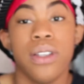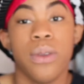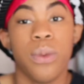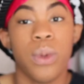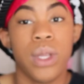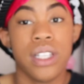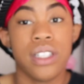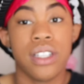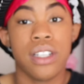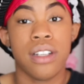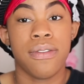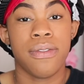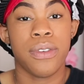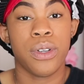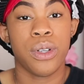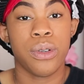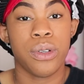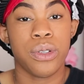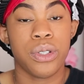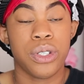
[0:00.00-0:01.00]
the way to the
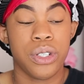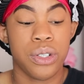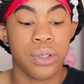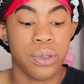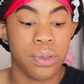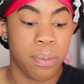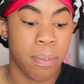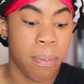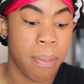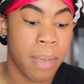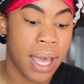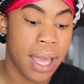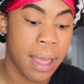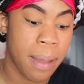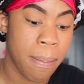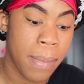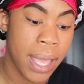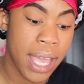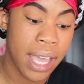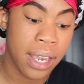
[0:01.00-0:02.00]
photo shoot, my
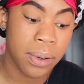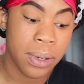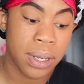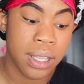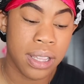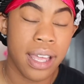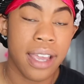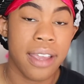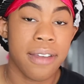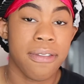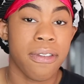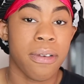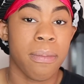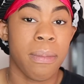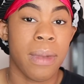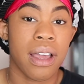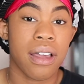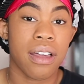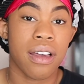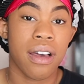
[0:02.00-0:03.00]
battery light from
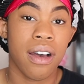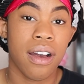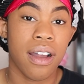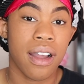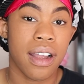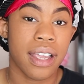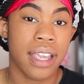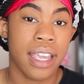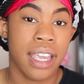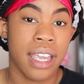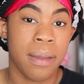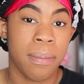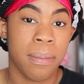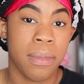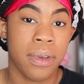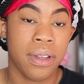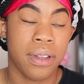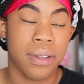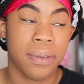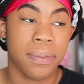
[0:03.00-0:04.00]
my car came
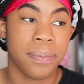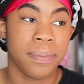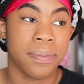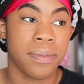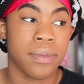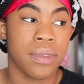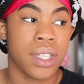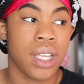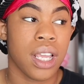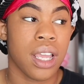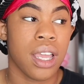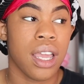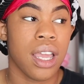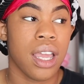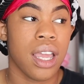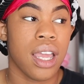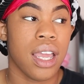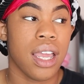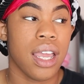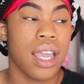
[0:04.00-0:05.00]

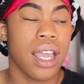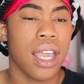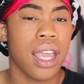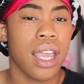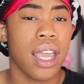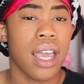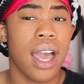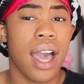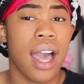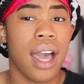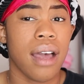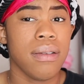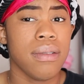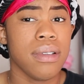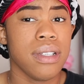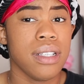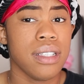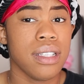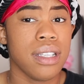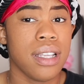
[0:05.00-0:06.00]
on. And I
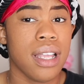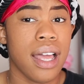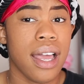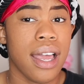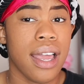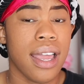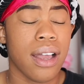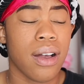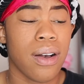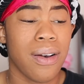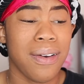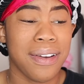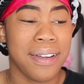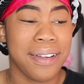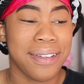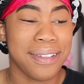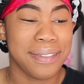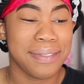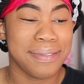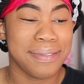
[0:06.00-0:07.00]
was like, hold up.